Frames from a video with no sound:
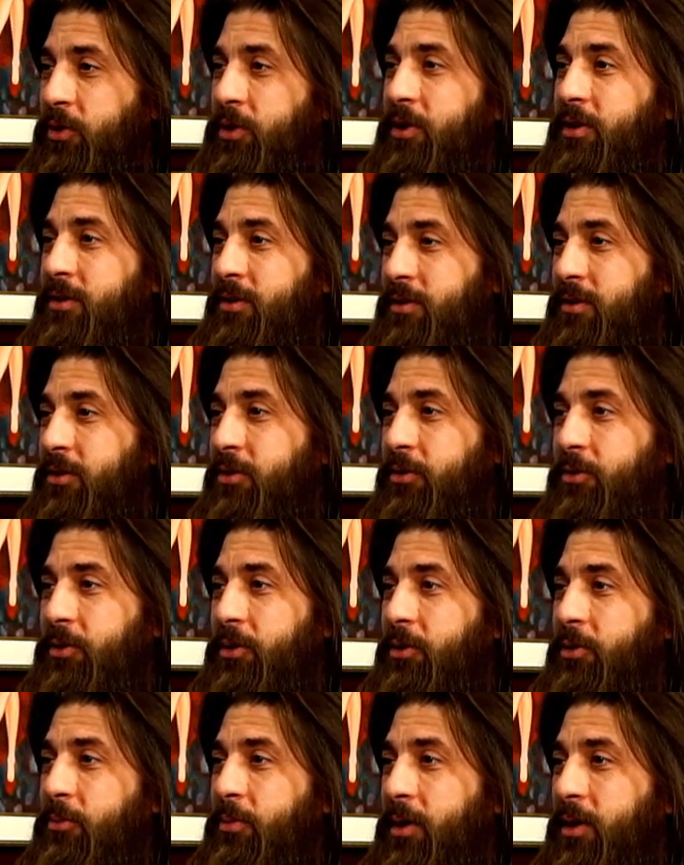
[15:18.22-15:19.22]
we hear, you know,
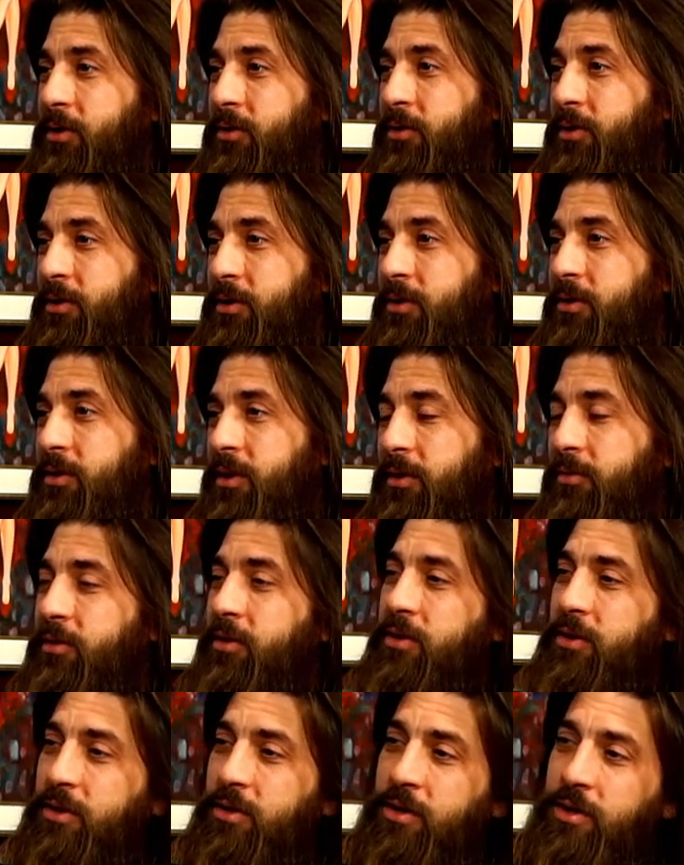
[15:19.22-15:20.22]
hear about on Earth and
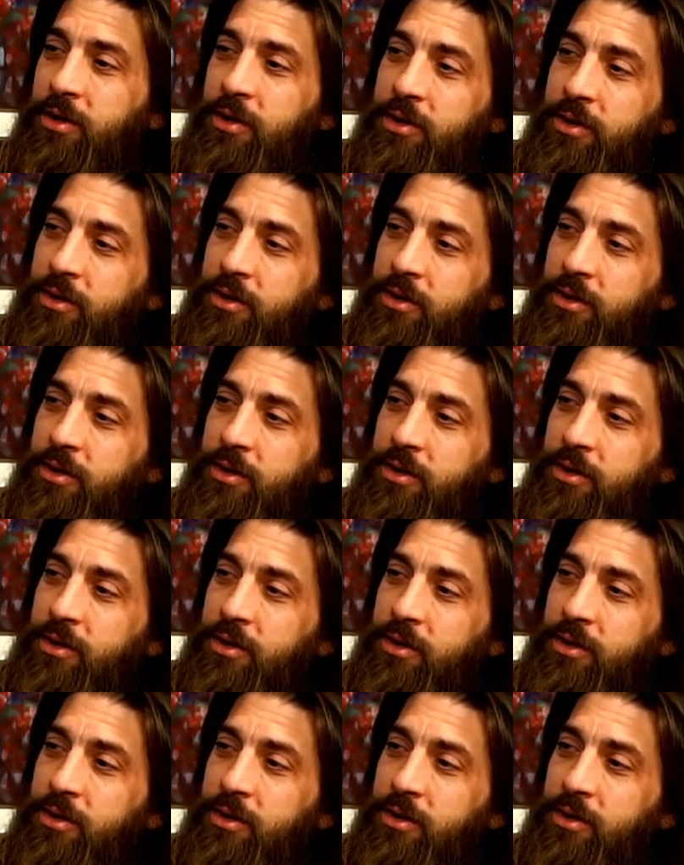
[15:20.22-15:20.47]
everything.